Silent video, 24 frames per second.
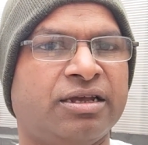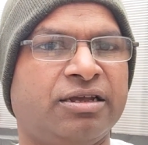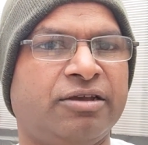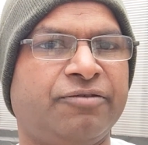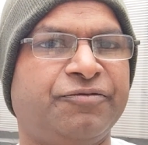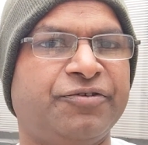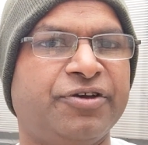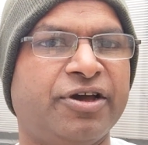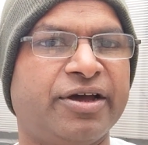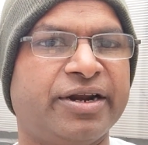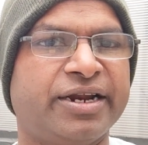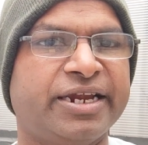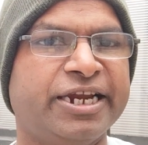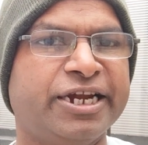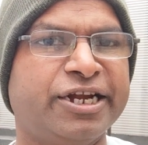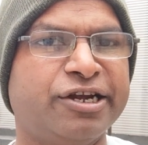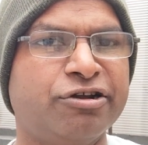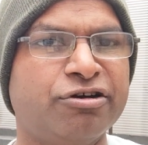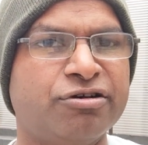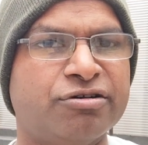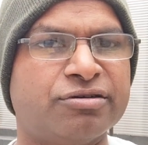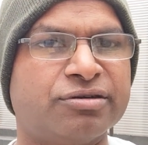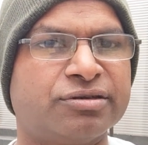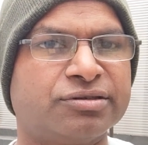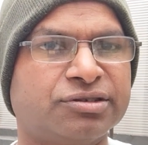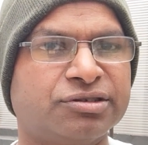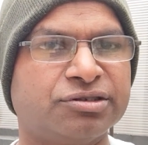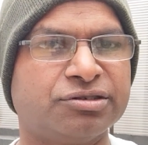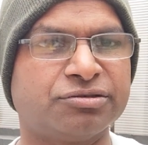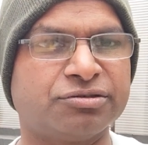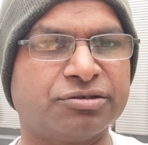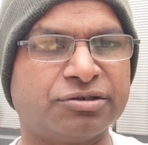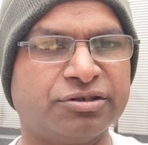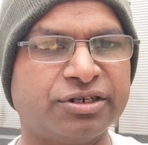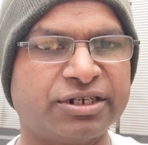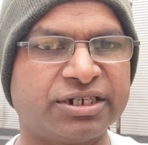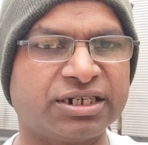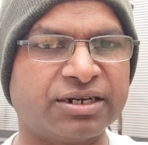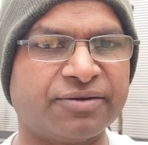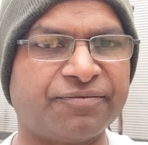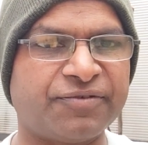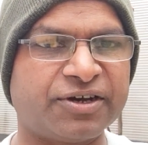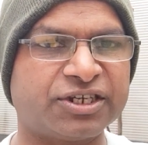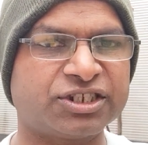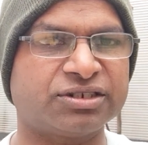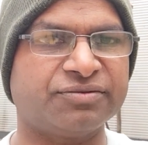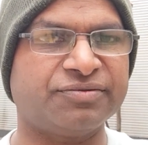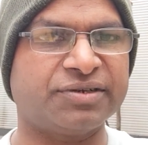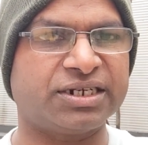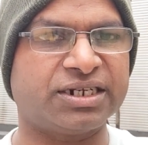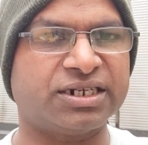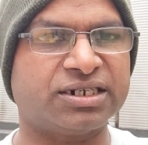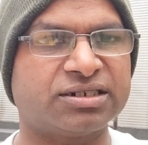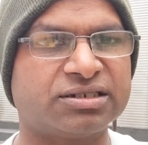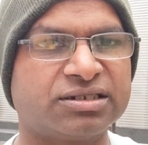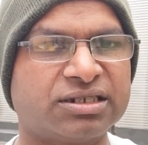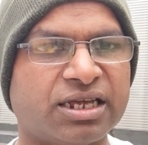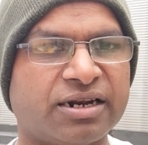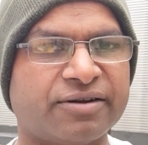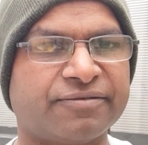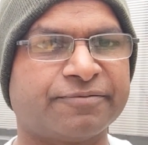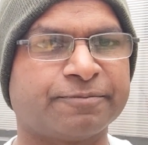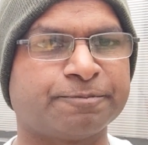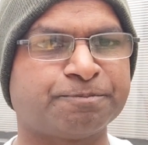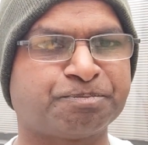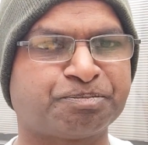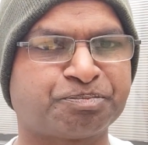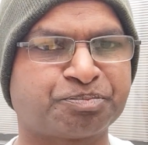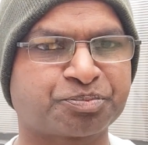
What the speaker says: If you are indoors, you could do it in the first week itself.